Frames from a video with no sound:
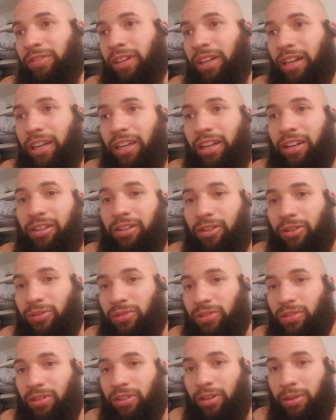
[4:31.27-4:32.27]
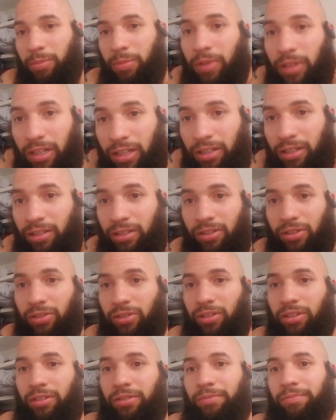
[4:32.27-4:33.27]
I get a closer up look, you
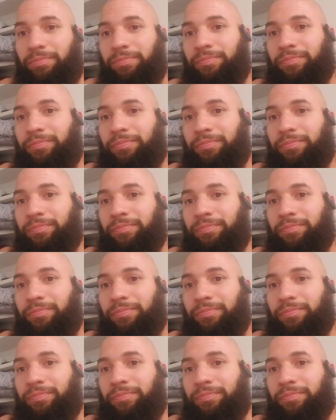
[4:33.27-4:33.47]
know,